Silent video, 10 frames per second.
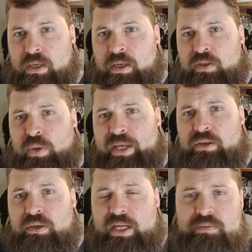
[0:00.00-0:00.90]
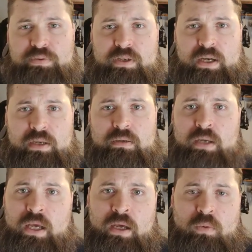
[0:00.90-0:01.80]
the way I do it, I just put it on
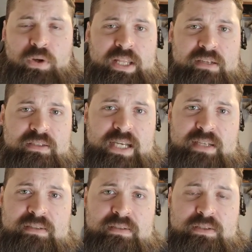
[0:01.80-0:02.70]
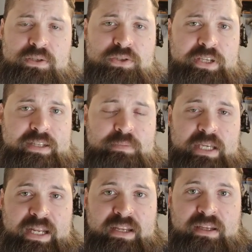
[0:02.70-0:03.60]
one of the exercises. It's usually at the
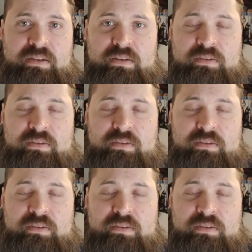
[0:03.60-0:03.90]
beginning, either the